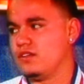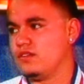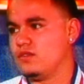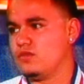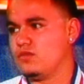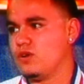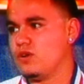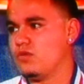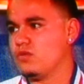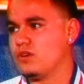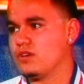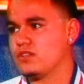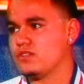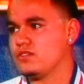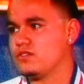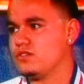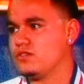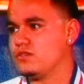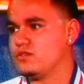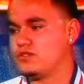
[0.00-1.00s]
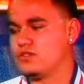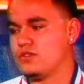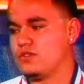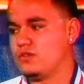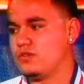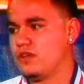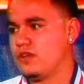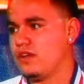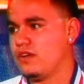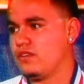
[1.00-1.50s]
and what work to do.
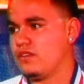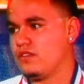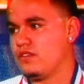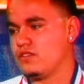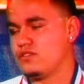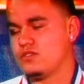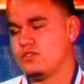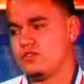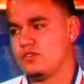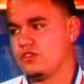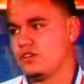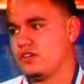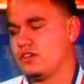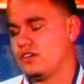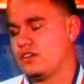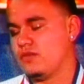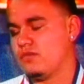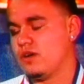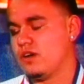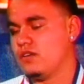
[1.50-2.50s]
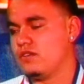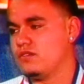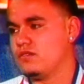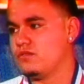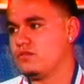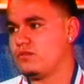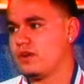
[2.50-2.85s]
So the score can come up